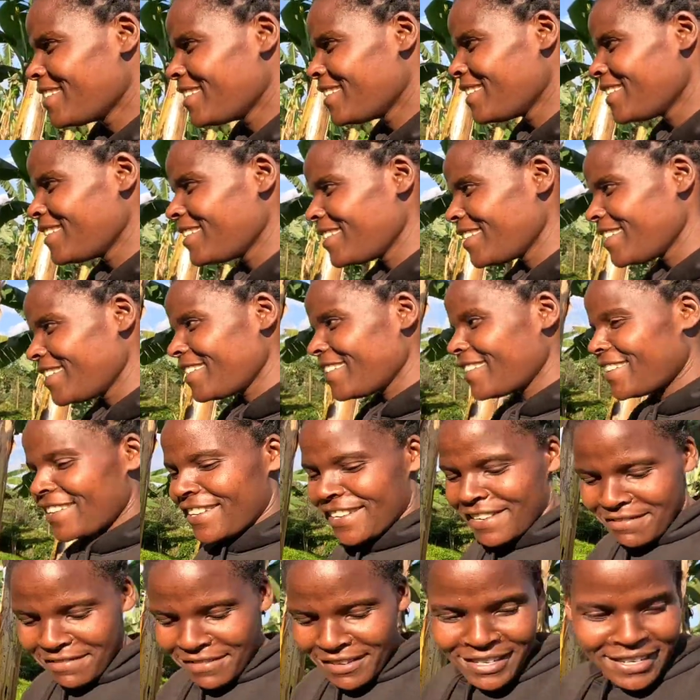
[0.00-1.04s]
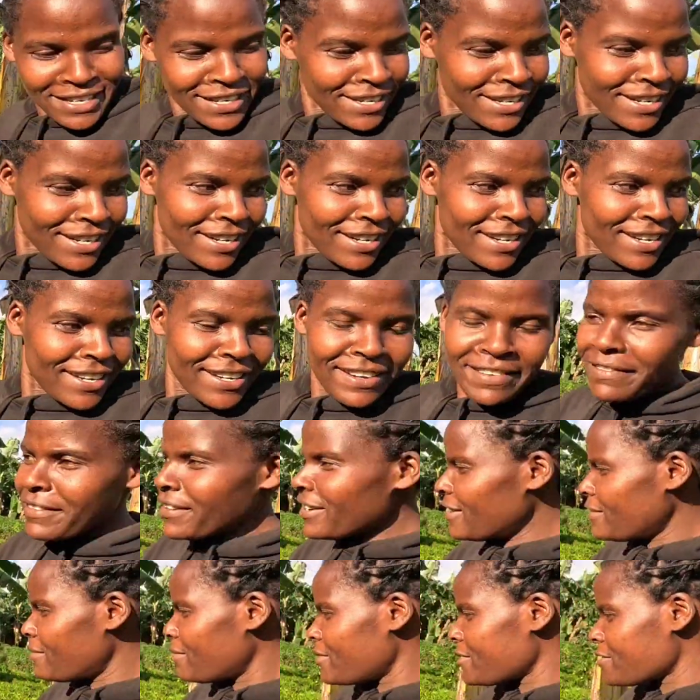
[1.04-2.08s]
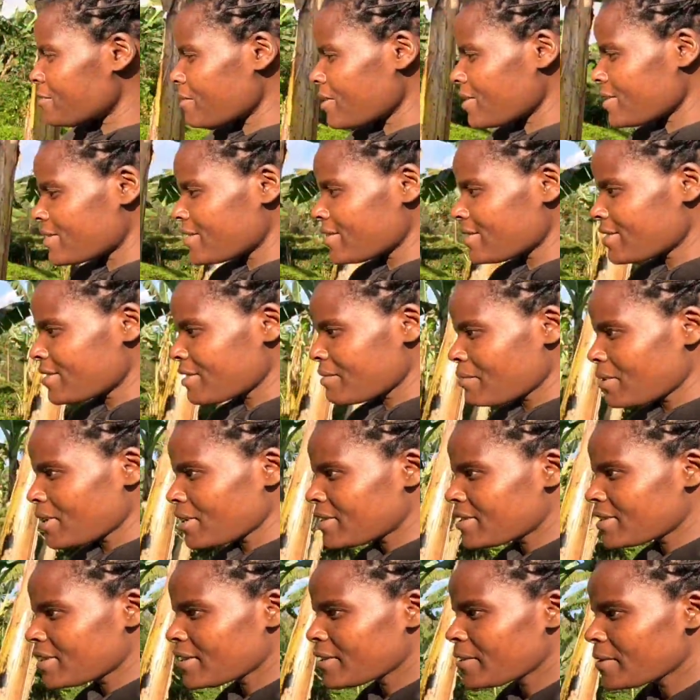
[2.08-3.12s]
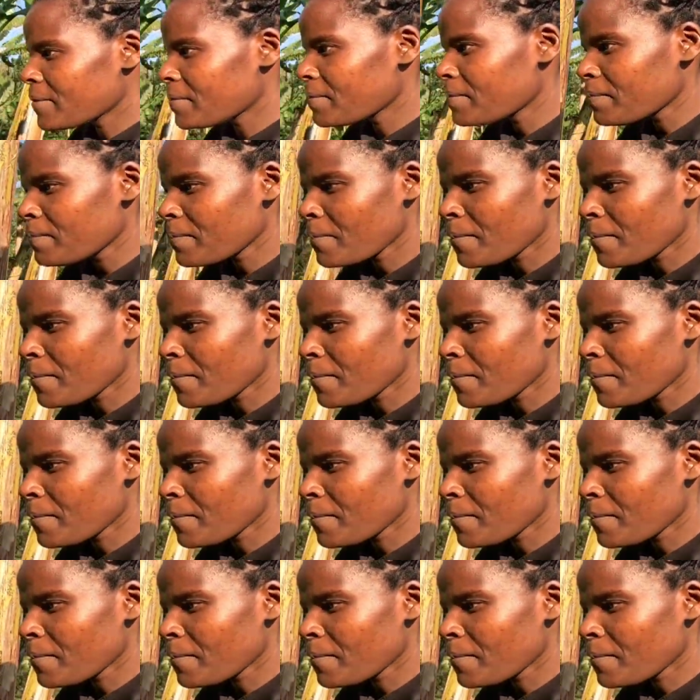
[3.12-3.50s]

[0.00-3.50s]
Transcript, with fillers: yeah. I feel like I really miss my sister, but uh,